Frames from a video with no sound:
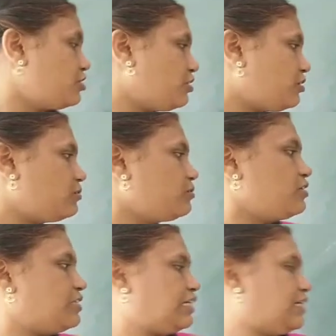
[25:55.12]
the
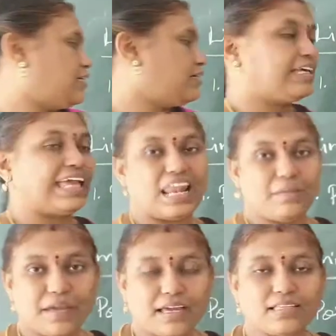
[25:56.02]

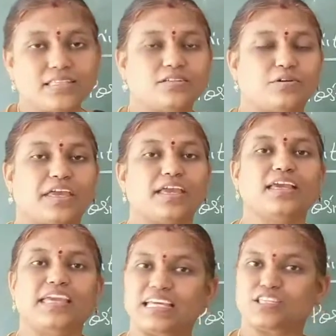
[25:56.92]
elements,
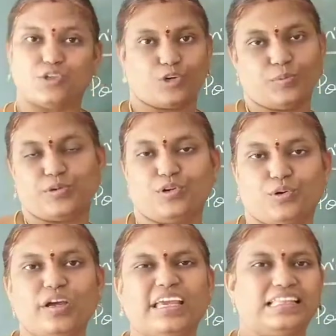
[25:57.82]
okay, he has grouped
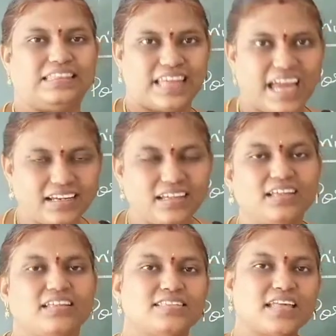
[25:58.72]
in
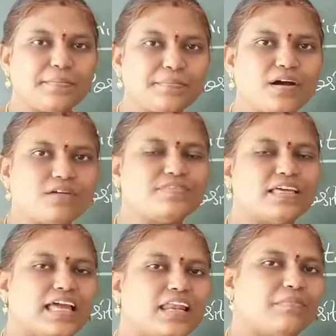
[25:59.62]
that some of
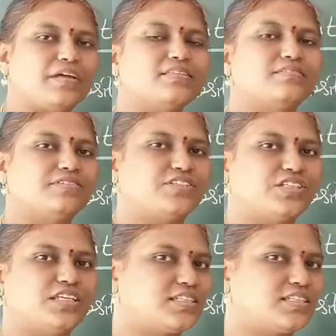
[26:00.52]
the elements which